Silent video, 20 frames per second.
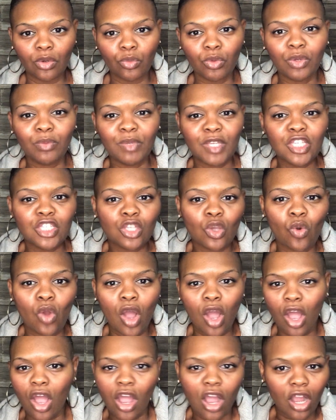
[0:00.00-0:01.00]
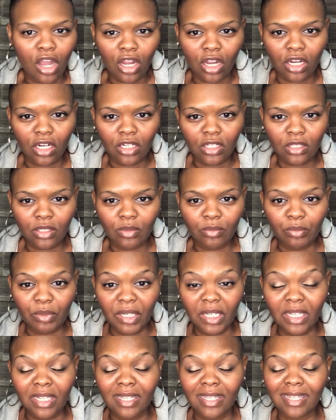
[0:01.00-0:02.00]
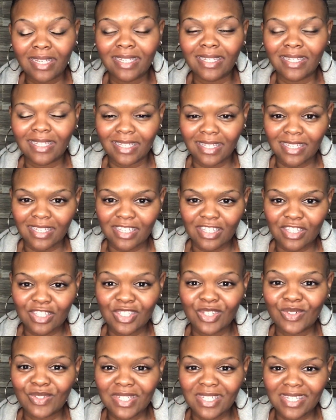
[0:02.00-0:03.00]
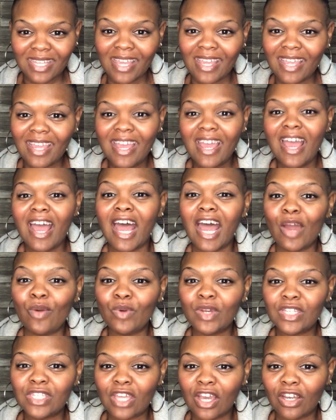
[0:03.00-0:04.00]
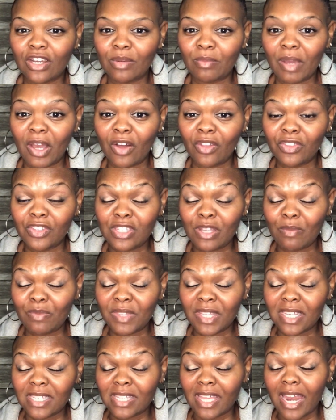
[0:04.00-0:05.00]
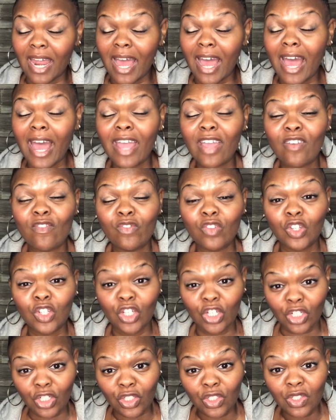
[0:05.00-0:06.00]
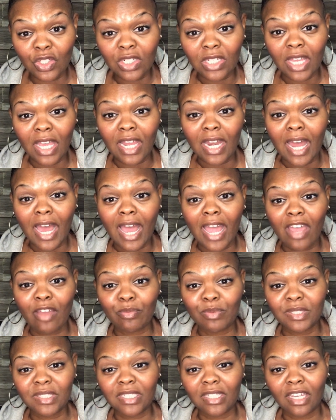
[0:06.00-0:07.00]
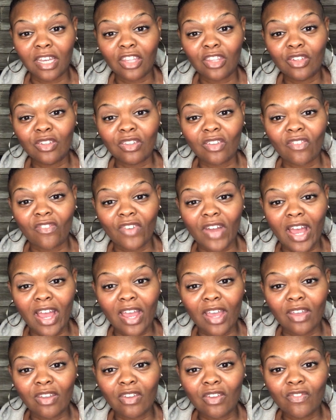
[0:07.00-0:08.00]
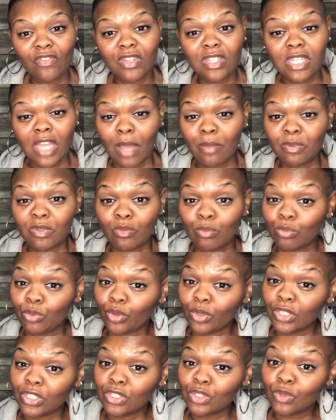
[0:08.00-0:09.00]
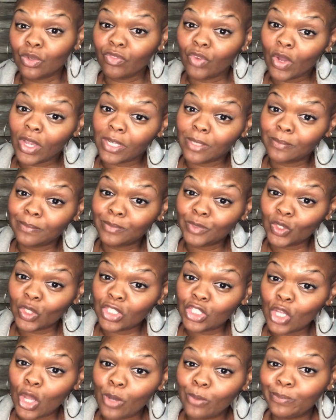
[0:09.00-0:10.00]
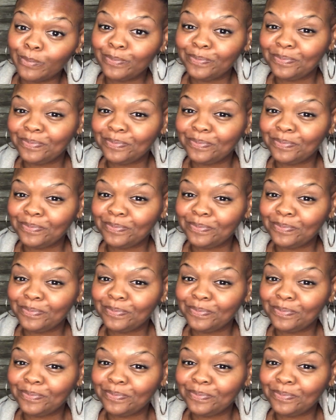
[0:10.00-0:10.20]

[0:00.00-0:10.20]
would be so hard, but it is. So today I want to talk about something that I have learned, and I have put together the 5 types of employees to avoid. So let's go.